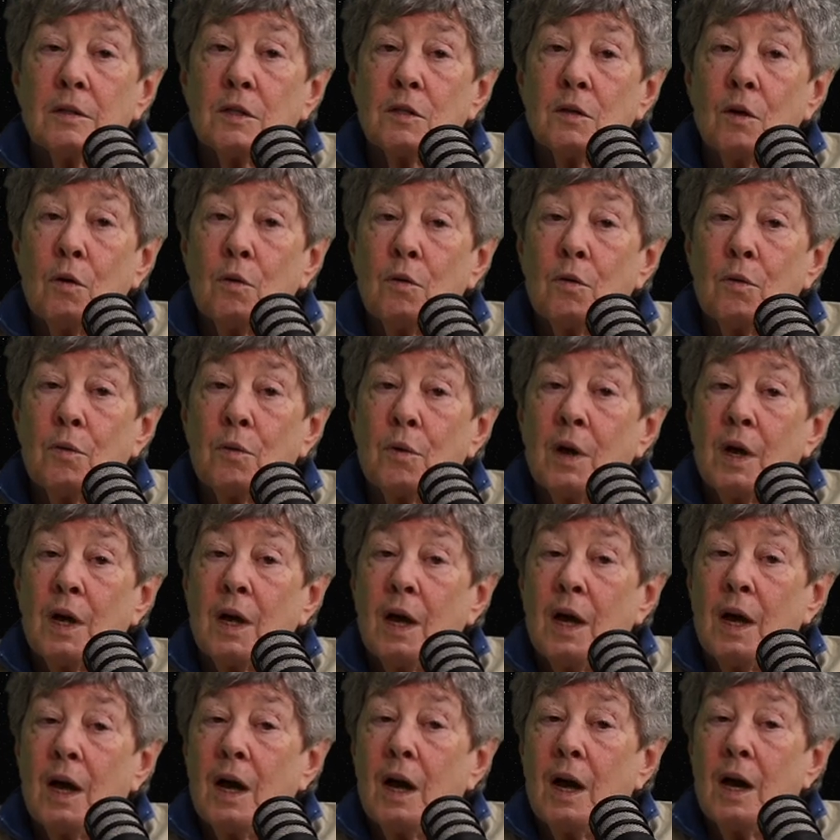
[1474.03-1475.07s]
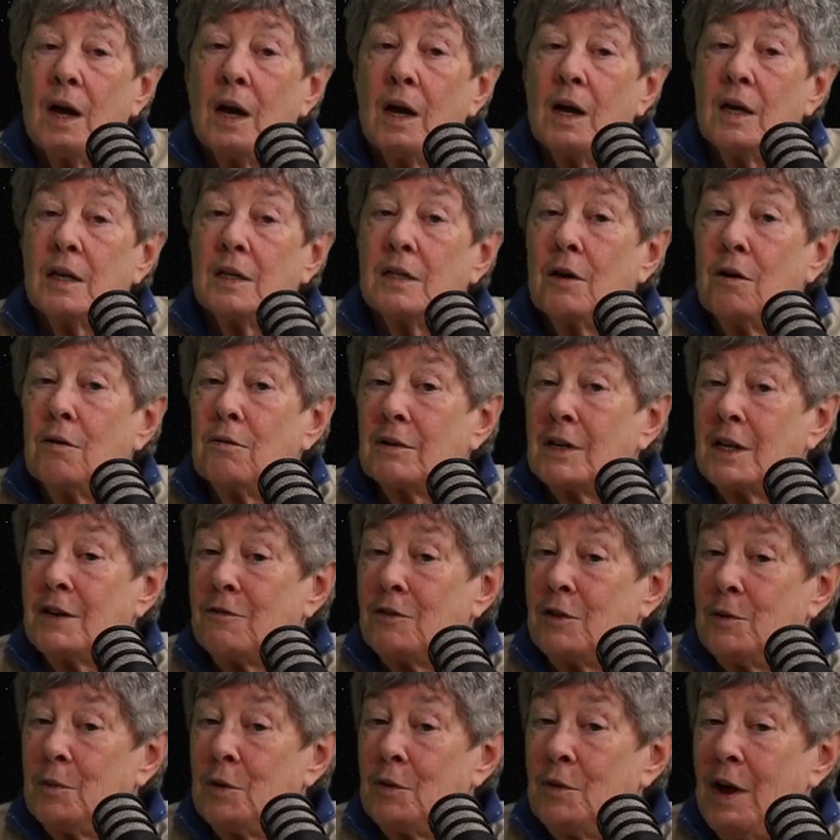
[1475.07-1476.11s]
So don't
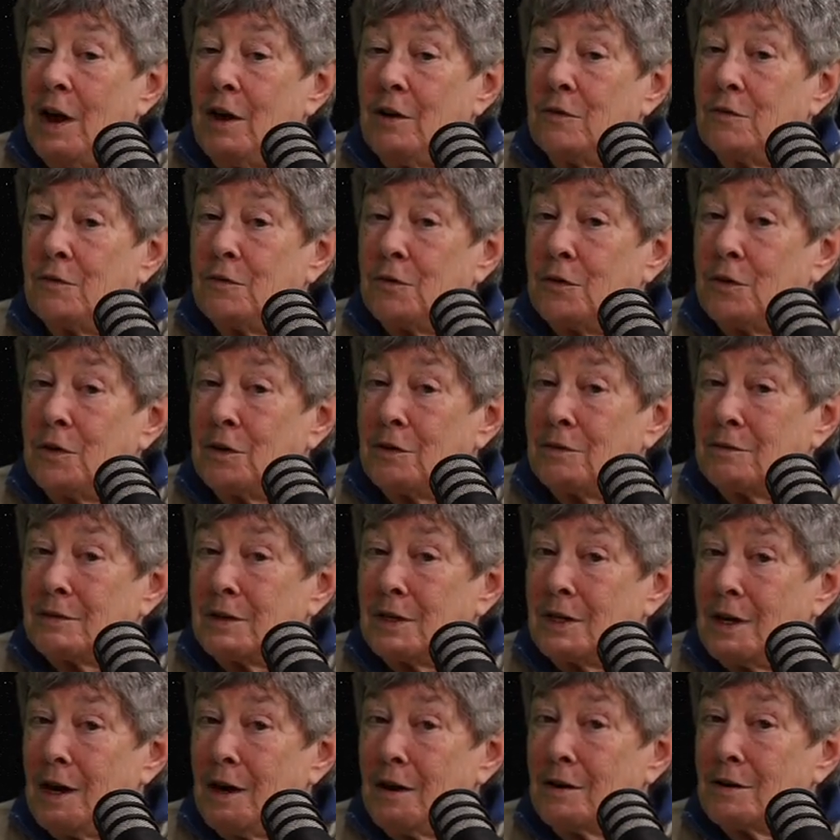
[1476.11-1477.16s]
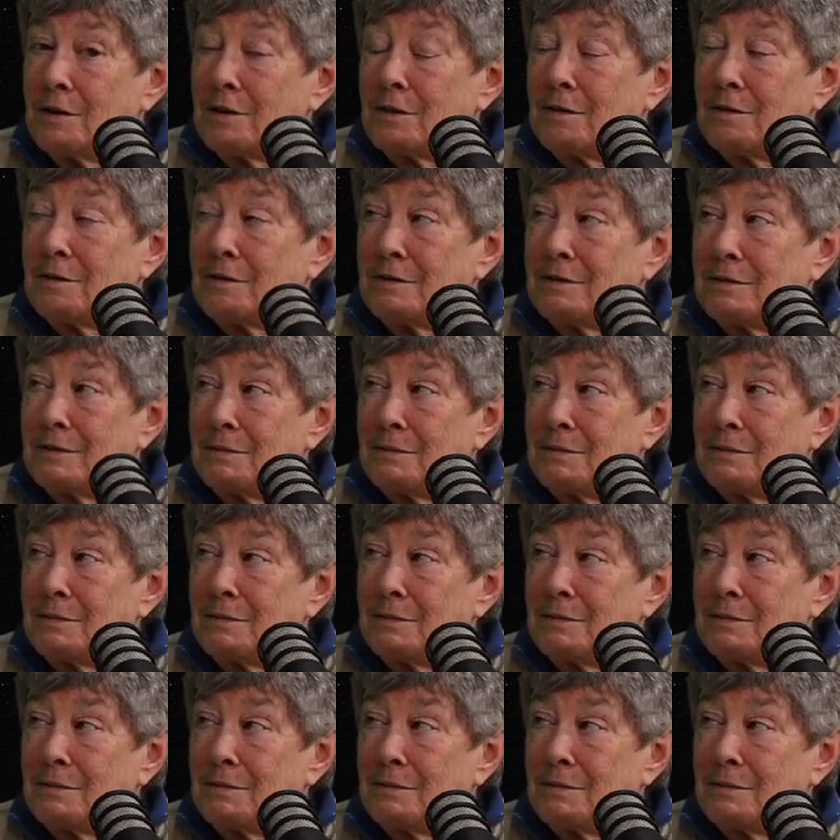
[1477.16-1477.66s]
leave them around for younger